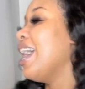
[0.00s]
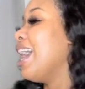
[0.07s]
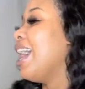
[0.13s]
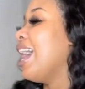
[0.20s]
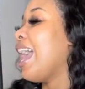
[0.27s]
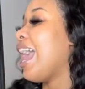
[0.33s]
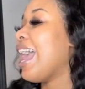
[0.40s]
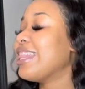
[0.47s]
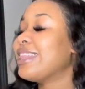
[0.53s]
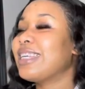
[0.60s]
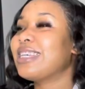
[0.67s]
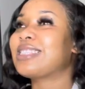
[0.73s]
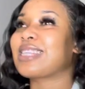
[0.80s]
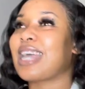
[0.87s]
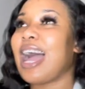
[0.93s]
And
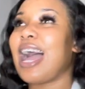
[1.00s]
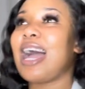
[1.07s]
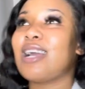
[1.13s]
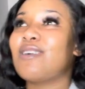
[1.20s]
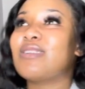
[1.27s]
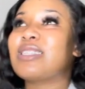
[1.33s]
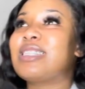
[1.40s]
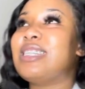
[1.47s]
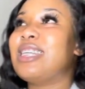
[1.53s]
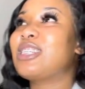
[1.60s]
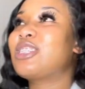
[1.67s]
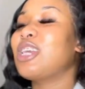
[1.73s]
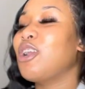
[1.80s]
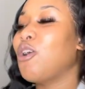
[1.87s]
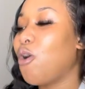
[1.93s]
this guy was
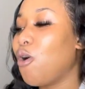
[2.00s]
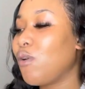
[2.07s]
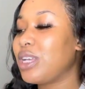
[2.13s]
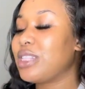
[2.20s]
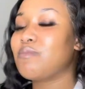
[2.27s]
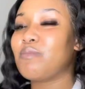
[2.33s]
literally always